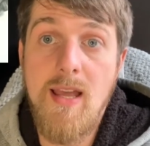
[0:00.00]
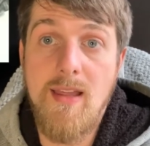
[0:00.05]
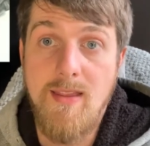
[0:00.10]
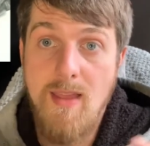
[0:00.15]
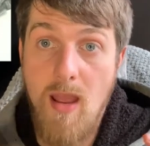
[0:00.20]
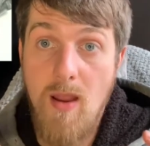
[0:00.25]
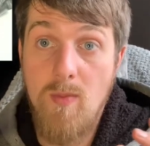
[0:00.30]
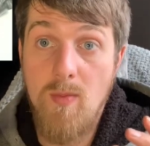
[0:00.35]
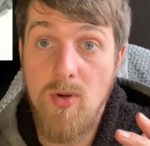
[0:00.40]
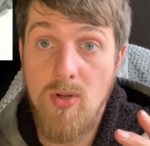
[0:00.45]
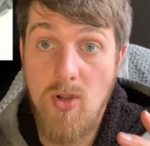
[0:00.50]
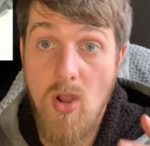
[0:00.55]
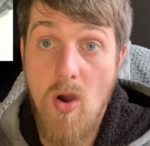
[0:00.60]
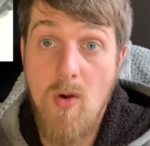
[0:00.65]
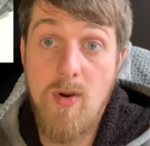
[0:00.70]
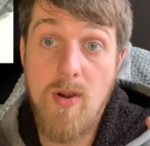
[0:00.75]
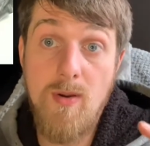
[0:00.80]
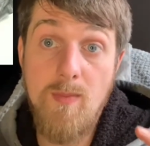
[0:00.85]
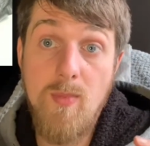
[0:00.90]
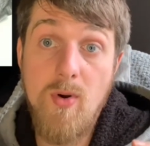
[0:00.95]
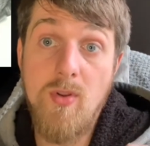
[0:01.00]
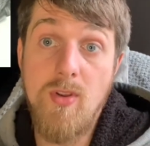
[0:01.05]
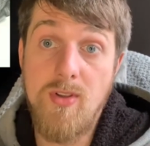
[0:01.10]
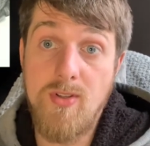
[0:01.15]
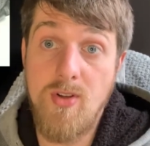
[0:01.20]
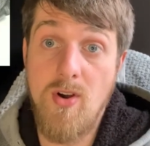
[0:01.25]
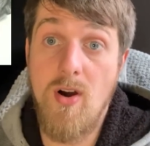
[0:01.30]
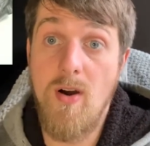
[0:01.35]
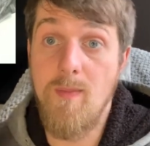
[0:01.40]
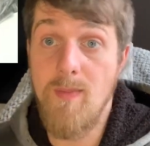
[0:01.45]
They would go in them all the
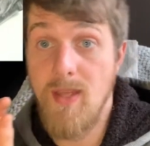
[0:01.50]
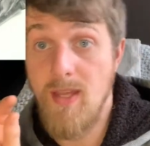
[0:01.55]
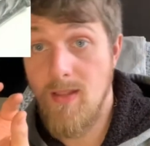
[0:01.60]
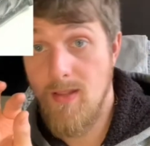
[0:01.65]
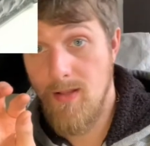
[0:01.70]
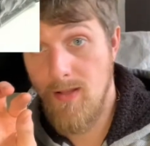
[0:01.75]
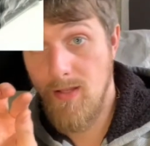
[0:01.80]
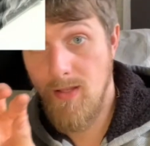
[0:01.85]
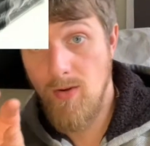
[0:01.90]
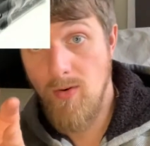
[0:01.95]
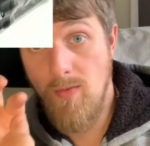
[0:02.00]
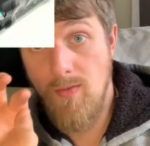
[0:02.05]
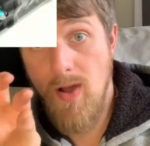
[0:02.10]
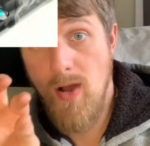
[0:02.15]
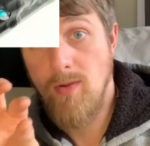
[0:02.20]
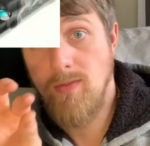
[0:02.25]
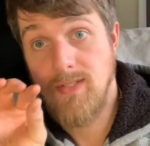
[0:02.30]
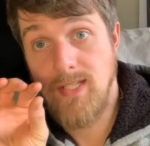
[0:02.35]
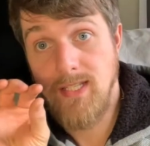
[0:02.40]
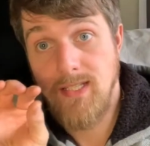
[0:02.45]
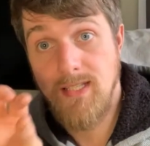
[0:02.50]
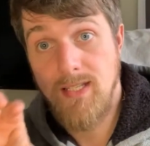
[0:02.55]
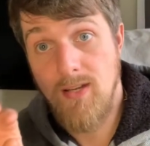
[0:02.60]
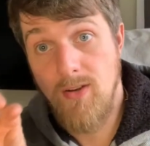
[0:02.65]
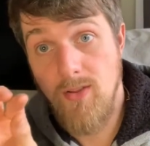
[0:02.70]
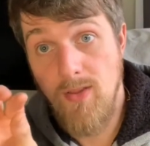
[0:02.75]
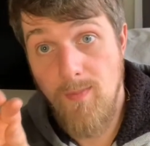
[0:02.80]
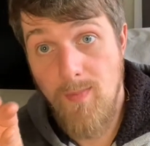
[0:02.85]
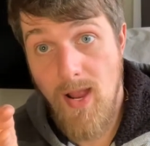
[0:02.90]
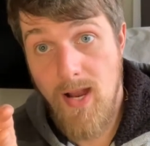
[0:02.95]
time. They're the little valves that sit
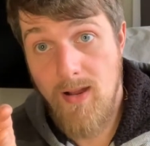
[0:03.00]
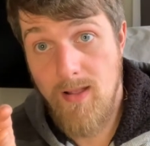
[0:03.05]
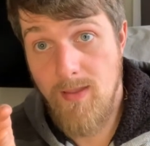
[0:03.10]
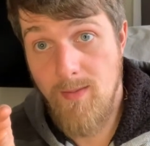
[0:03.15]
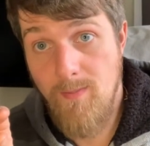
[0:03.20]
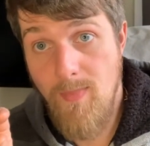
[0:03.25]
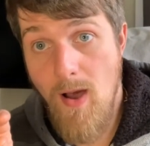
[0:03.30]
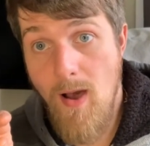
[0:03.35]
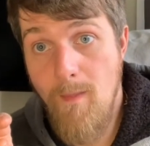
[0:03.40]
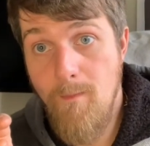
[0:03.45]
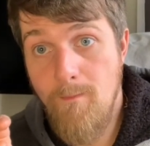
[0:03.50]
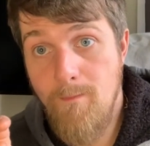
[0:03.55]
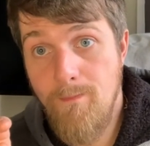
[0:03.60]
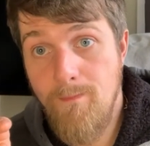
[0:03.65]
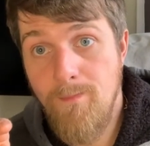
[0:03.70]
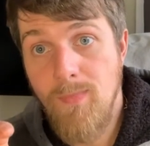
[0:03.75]
on the back of the pump.